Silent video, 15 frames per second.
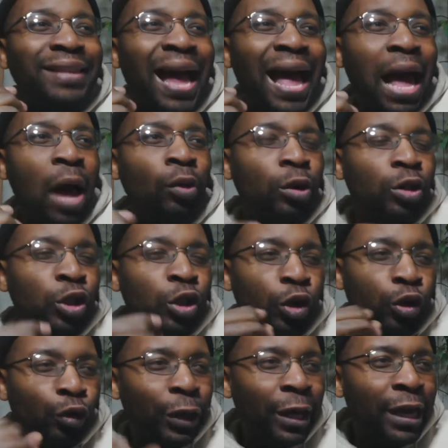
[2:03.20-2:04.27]
down a
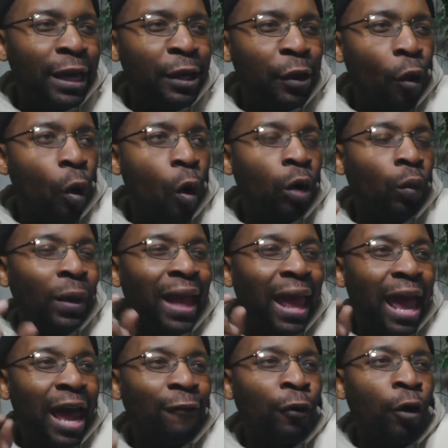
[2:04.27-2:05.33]
street or
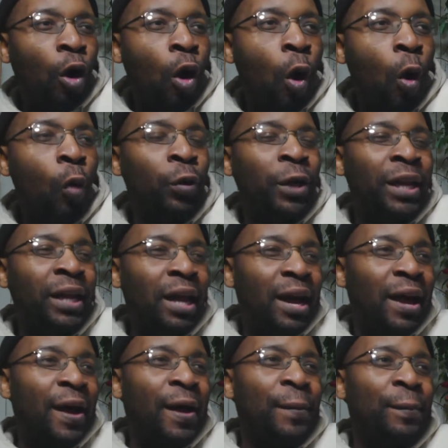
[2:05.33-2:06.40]
whatever holding
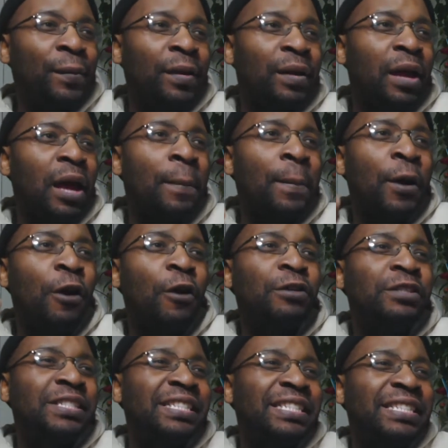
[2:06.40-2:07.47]
up a
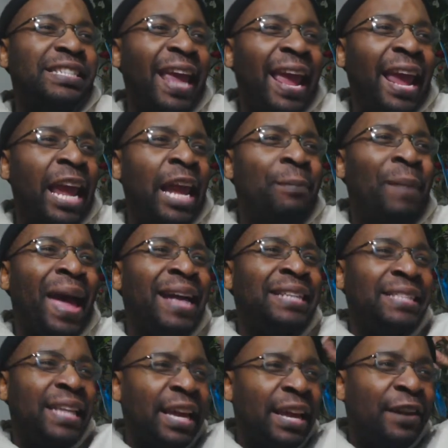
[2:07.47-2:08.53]
person's name
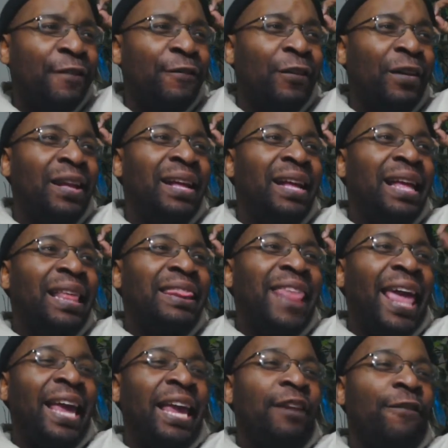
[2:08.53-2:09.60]
as if
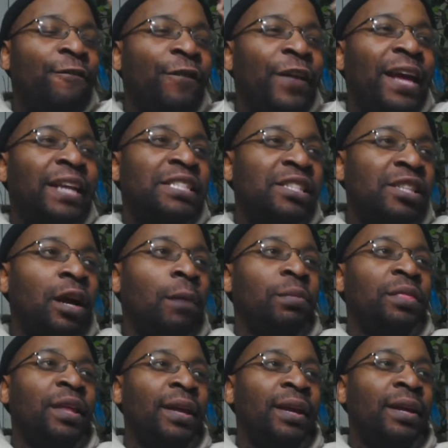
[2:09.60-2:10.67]
they can fix
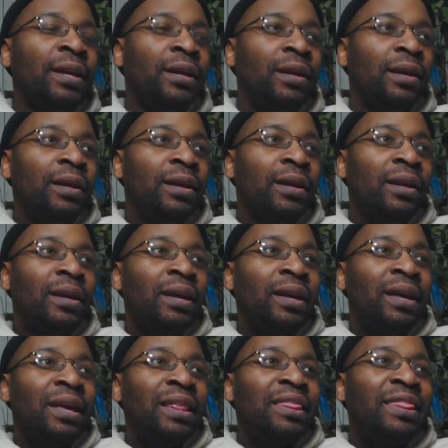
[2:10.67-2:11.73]
something
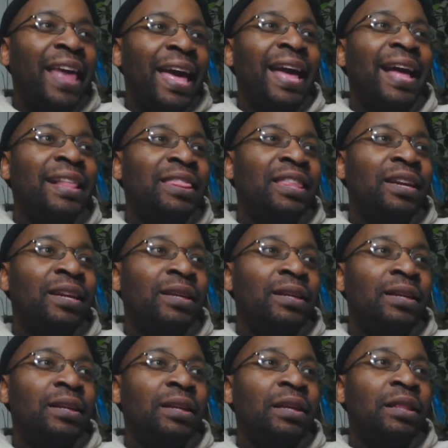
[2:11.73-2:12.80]
that
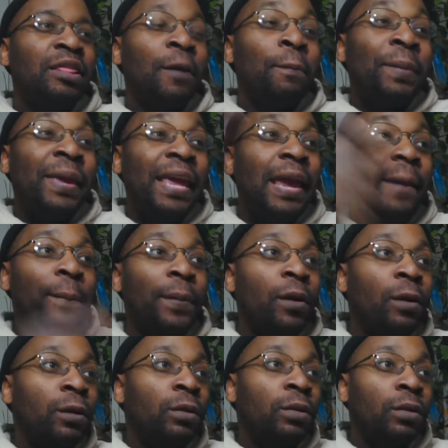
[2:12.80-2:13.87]
the
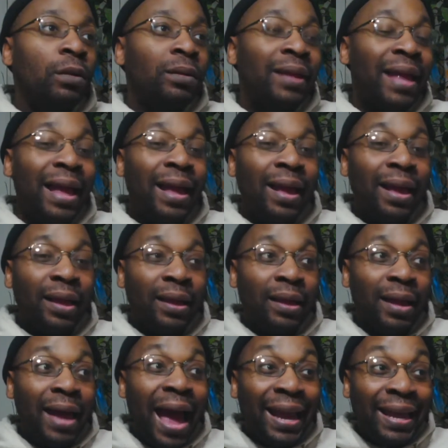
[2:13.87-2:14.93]
people,
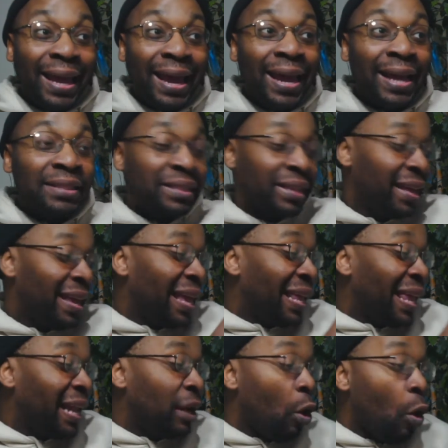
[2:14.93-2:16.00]
I guess,
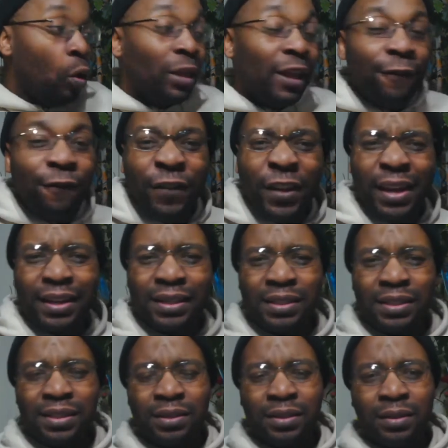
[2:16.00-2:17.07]
can only
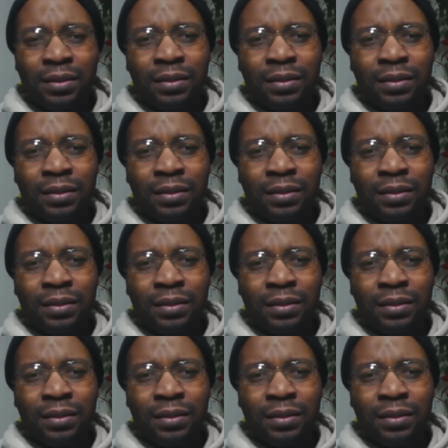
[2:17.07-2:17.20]
fix?